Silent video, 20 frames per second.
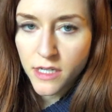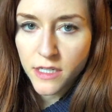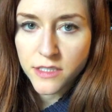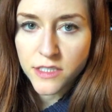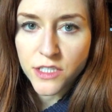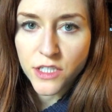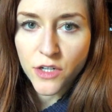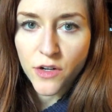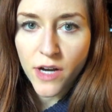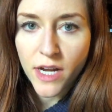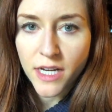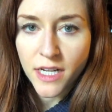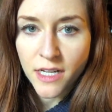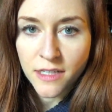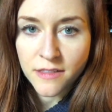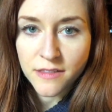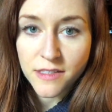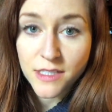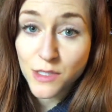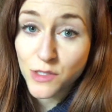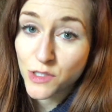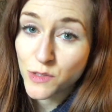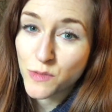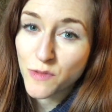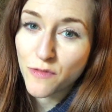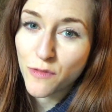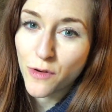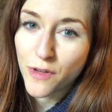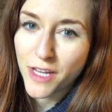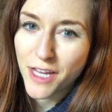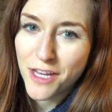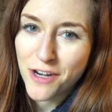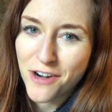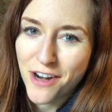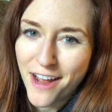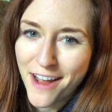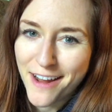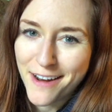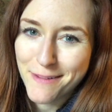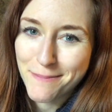It's degrading. This is before the
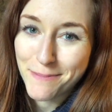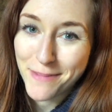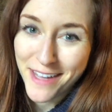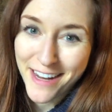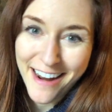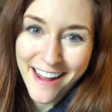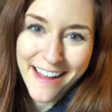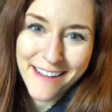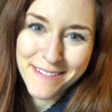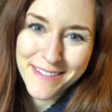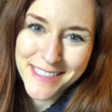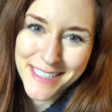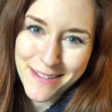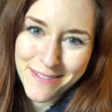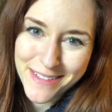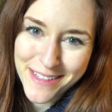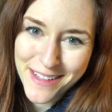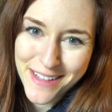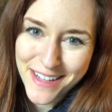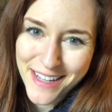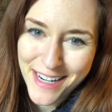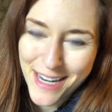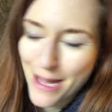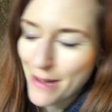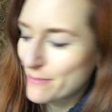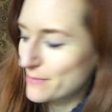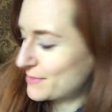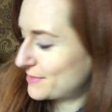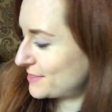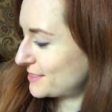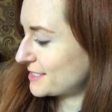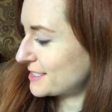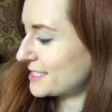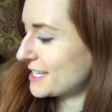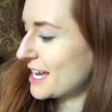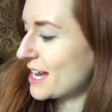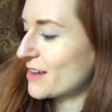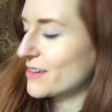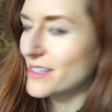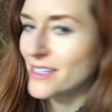internet, but I was able to look it up just
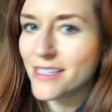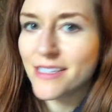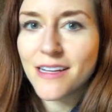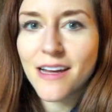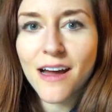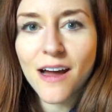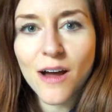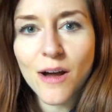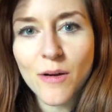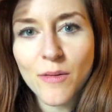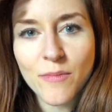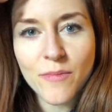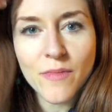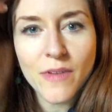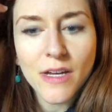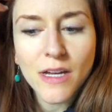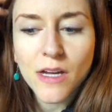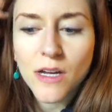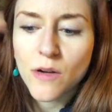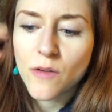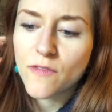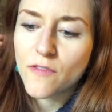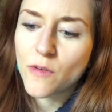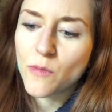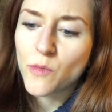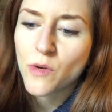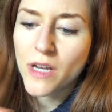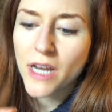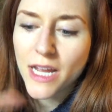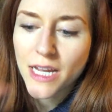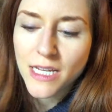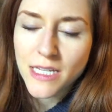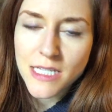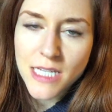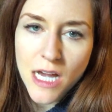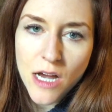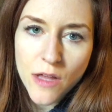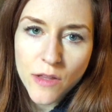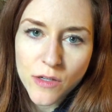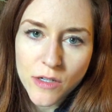now. And from what I can
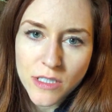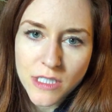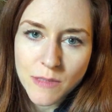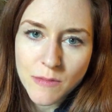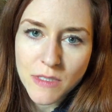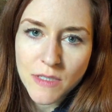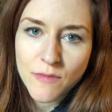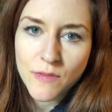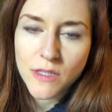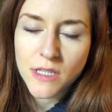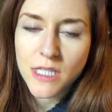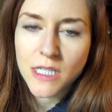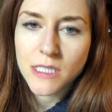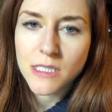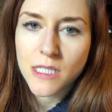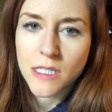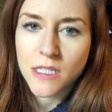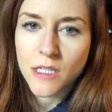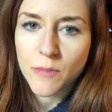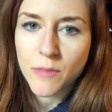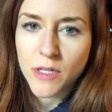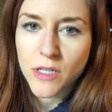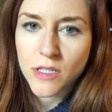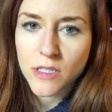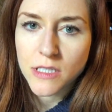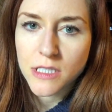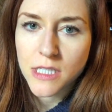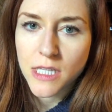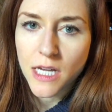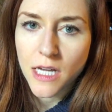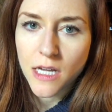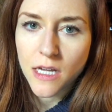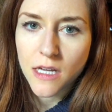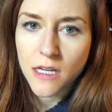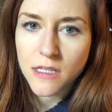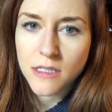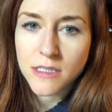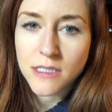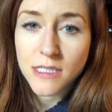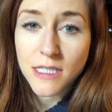tell, there are some different things on there, but it looks
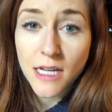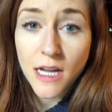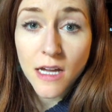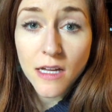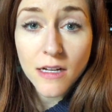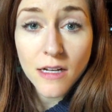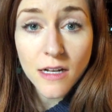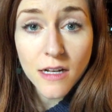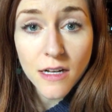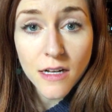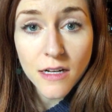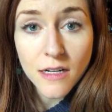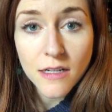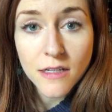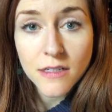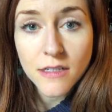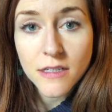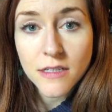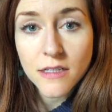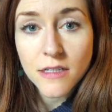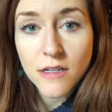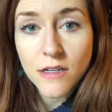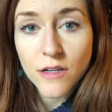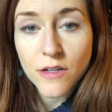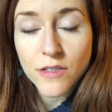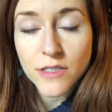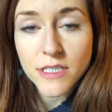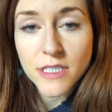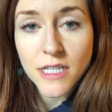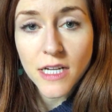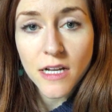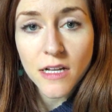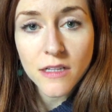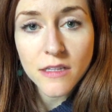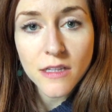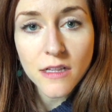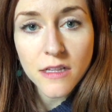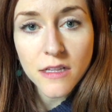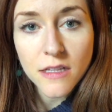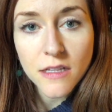like Sealth or
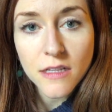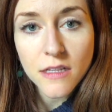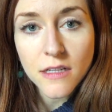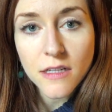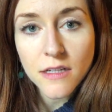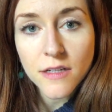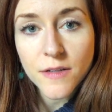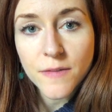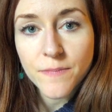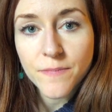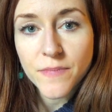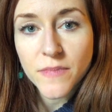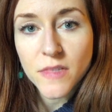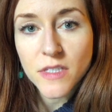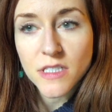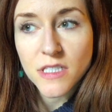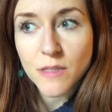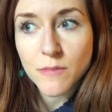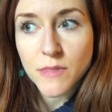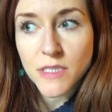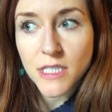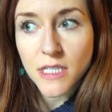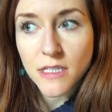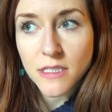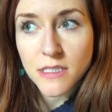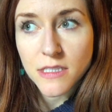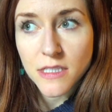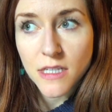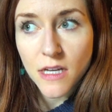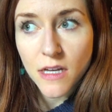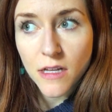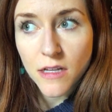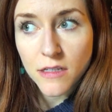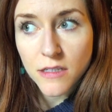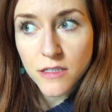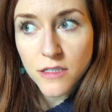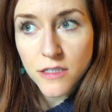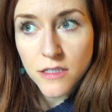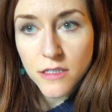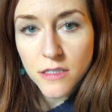Sealth. Some say
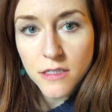Sealth.